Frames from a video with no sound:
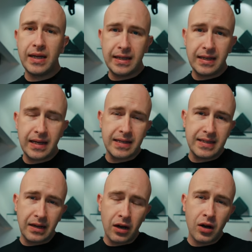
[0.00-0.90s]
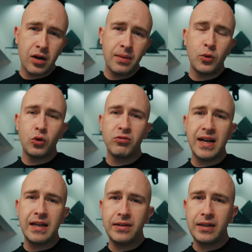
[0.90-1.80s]
indicating harm or
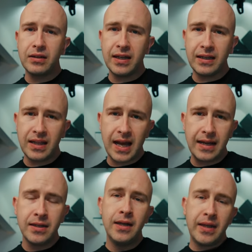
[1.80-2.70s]
anything like that.